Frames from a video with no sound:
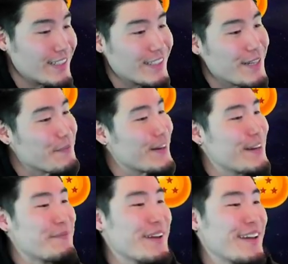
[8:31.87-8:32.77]
come
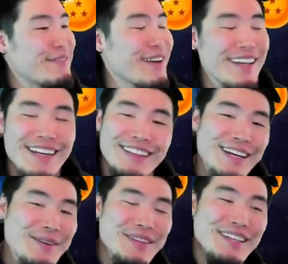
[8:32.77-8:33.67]
on man, we're not getting
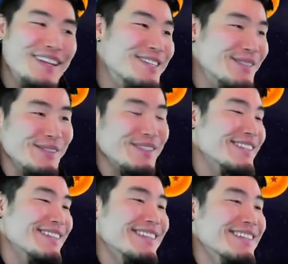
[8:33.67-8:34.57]
lucky with the additionals
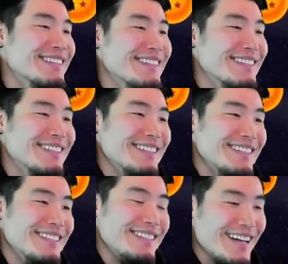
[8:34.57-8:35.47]

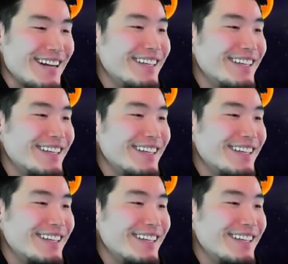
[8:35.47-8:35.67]
not